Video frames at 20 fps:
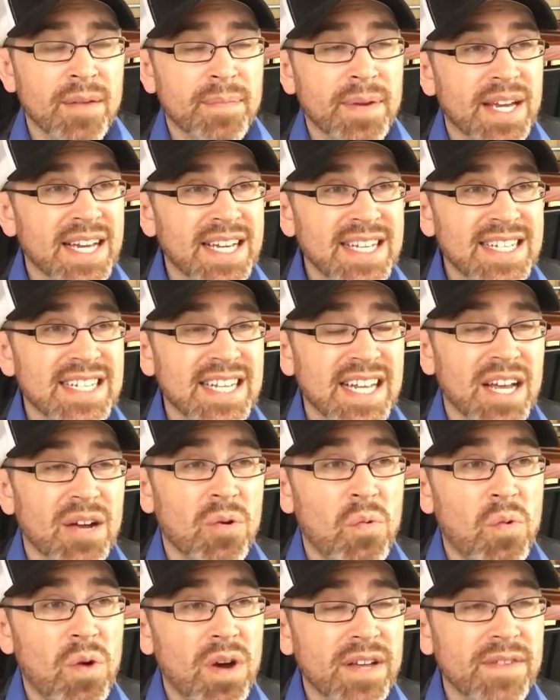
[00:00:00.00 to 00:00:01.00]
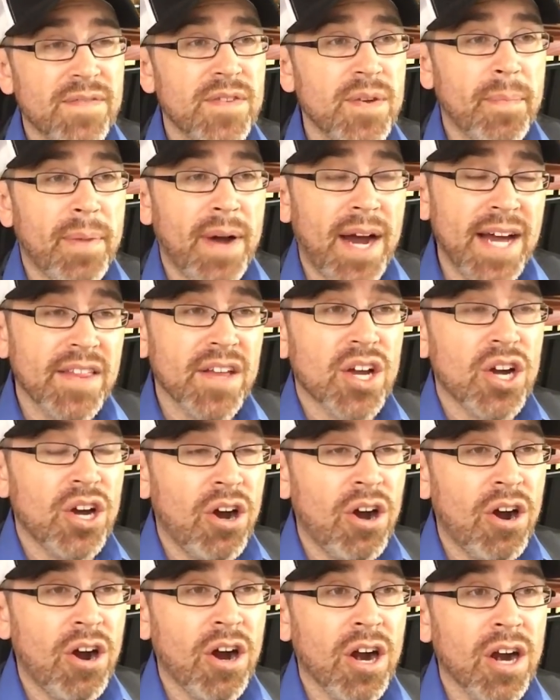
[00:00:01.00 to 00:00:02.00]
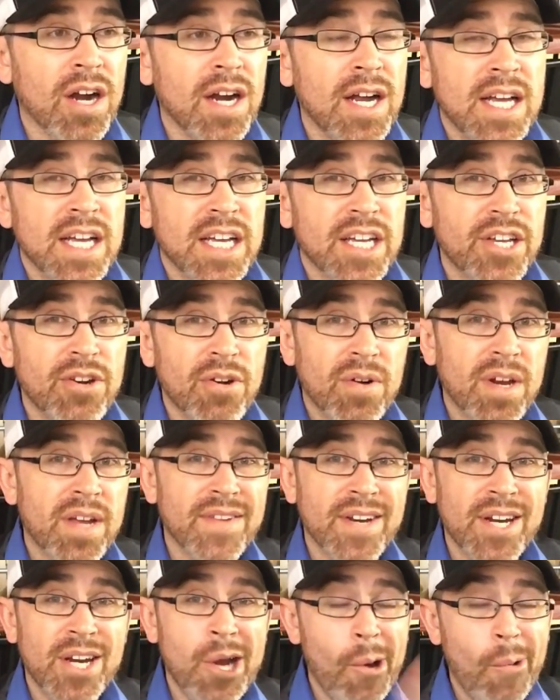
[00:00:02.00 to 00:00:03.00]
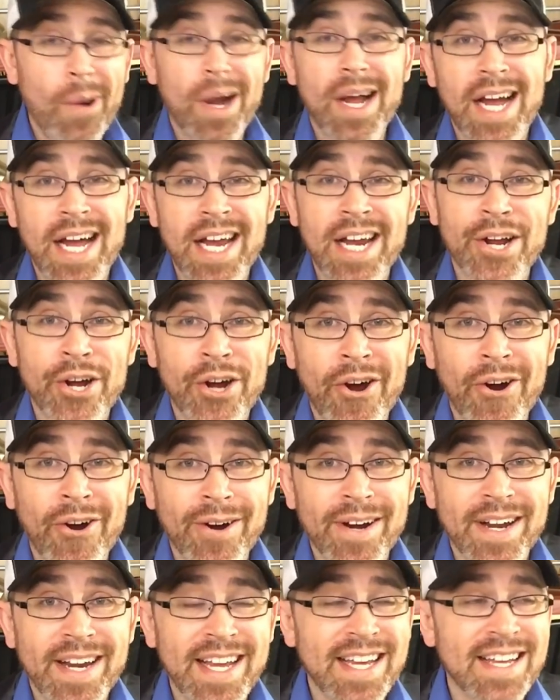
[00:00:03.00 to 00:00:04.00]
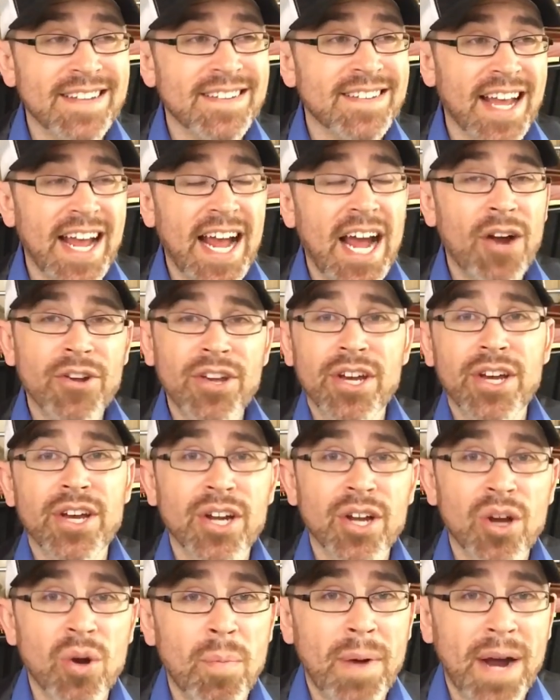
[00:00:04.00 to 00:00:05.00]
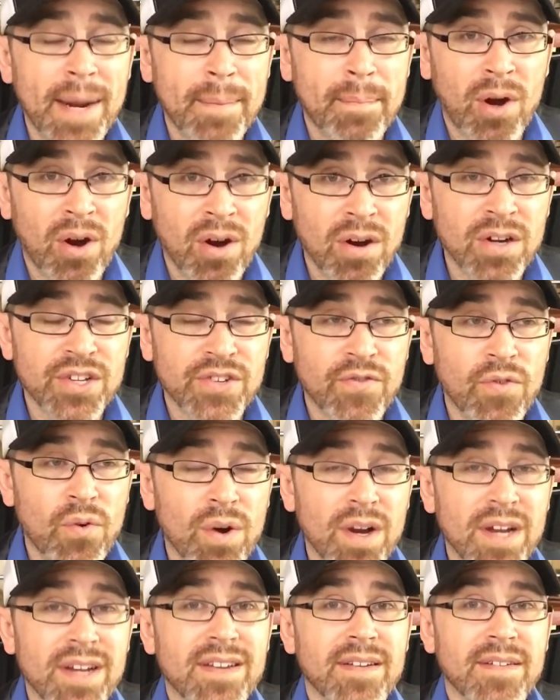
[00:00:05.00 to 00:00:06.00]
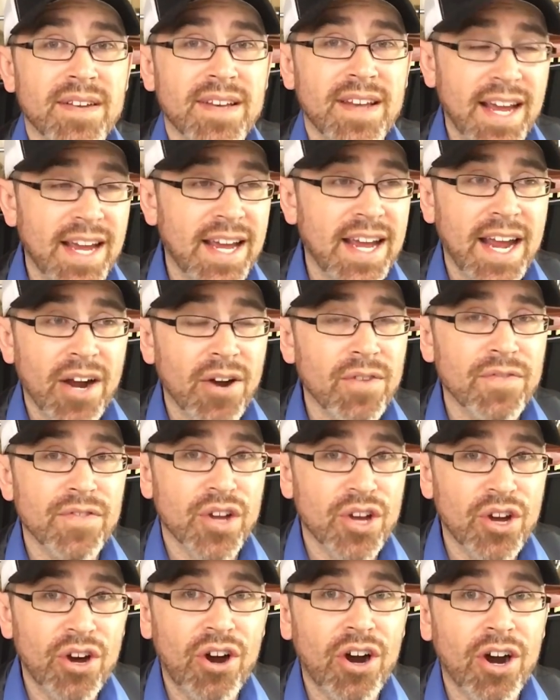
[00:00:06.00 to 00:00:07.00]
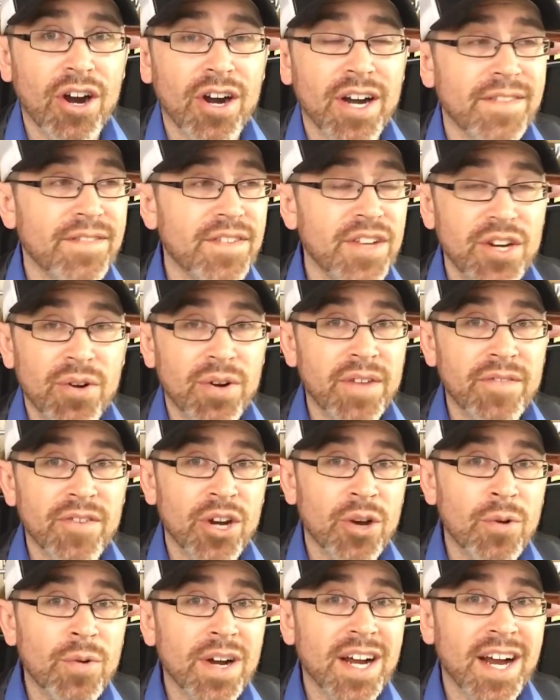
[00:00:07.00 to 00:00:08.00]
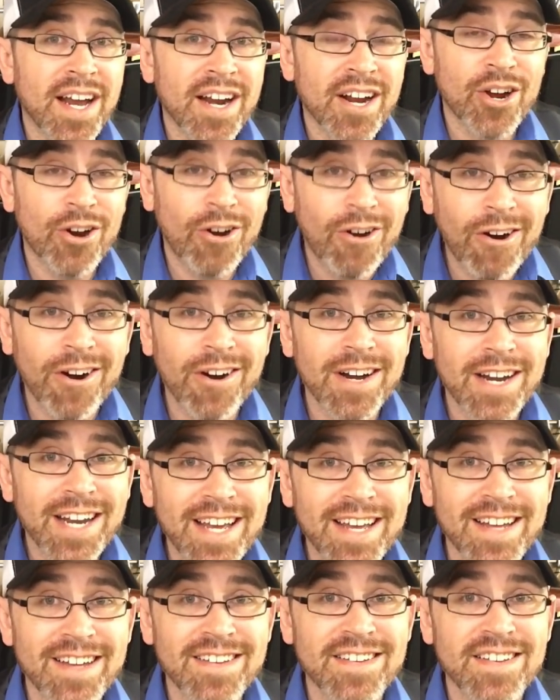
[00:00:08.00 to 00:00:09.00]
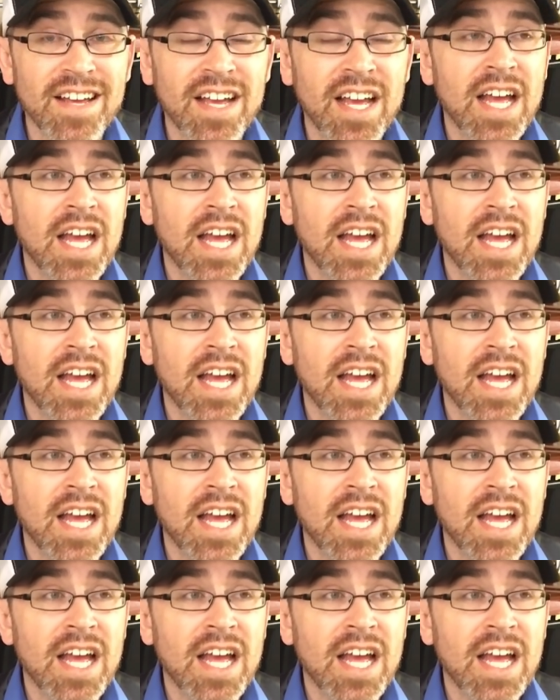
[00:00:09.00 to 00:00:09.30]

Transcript: Because what if you buy the car, you don't even know what kind of car it is? How are you going to go buy parts for it to take care of the car if you don't even know what kind of car it is?